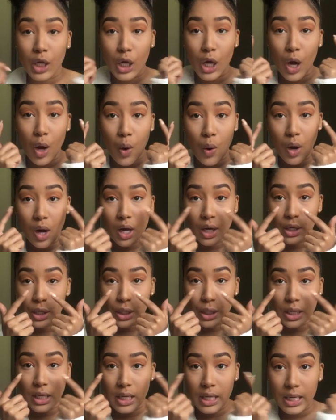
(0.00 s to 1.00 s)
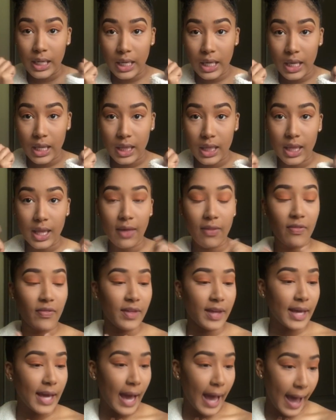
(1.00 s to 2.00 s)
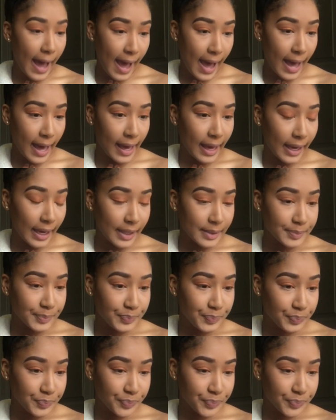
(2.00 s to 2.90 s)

Go underneath the eye,